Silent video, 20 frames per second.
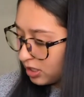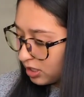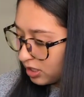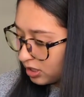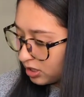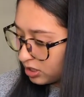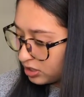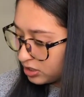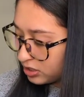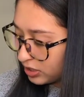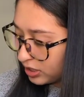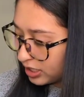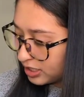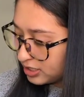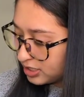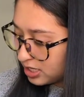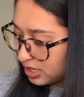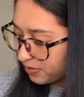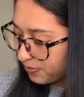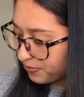Let's look at
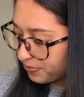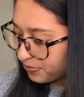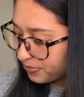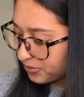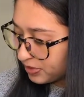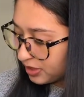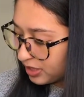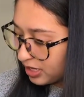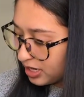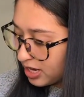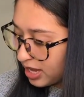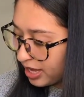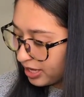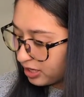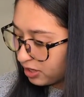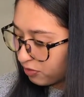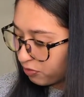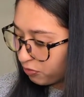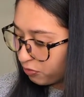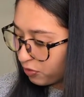D.
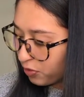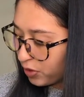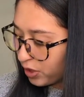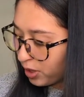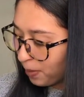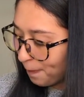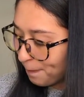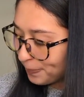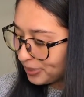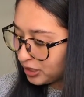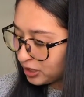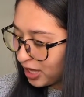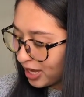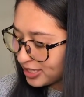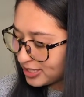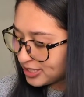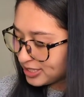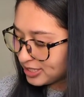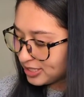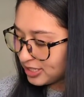Negative 4
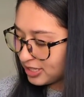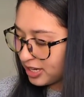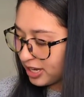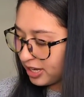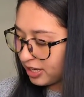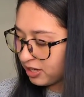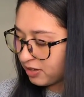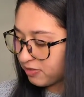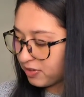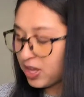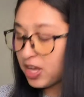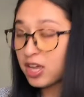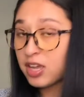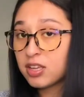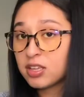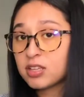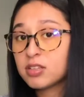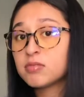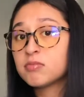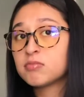plus negative 8.
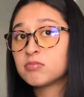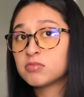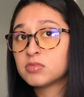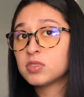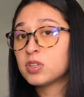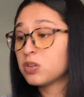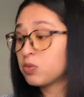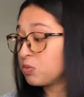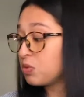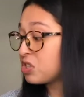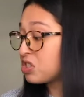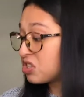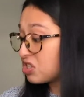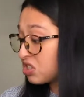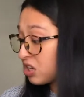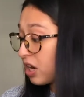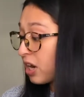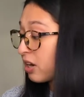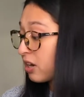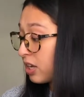We
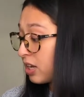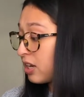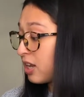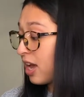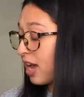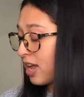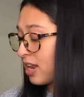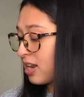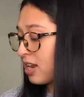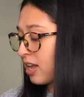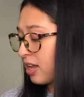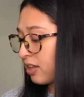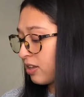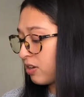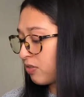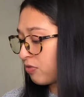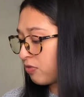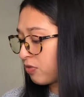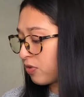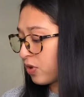started at
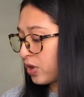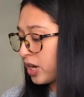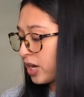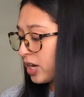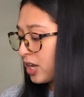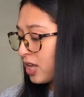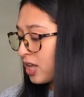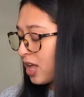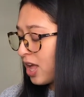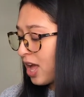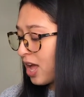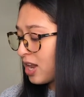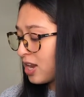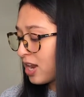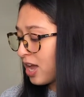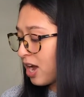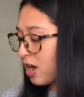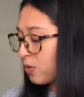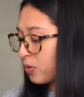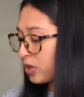negative 4, and
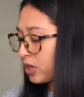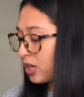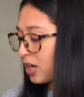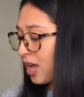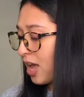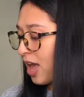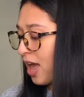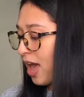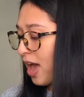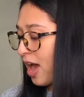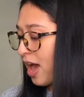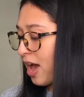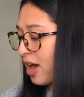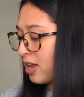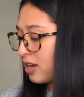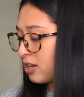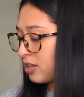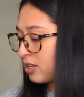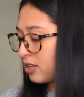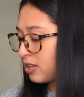now we're going to
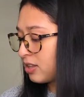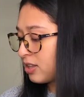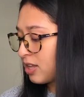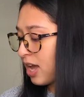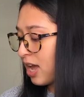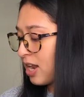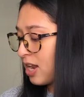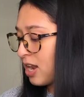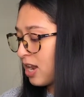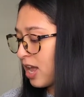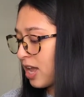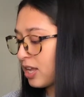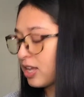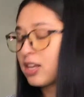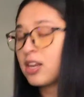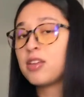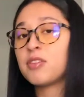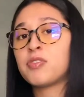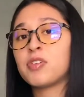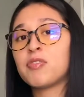add that
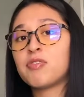negative